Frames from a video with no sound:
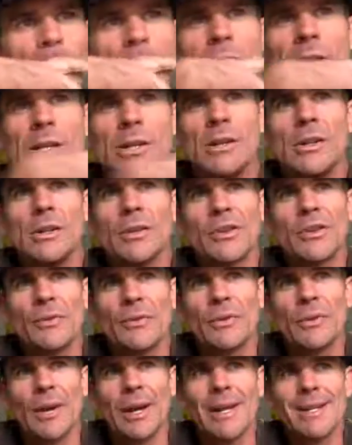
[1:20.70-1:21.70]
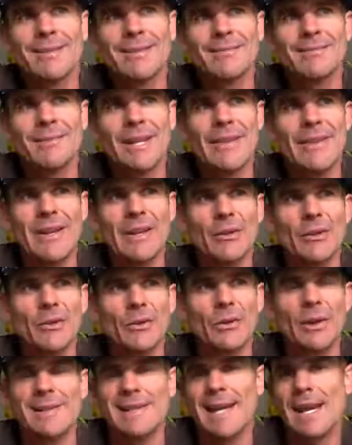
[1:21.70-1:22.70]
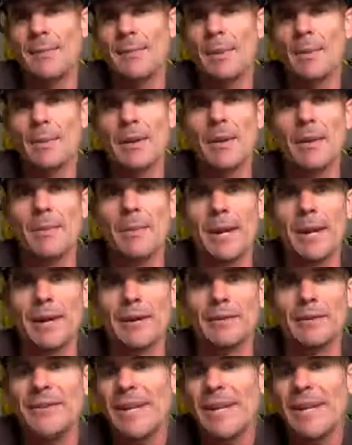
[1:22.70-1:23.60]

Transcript: you know, it's often like in the end, it's like ten people come up the mountain.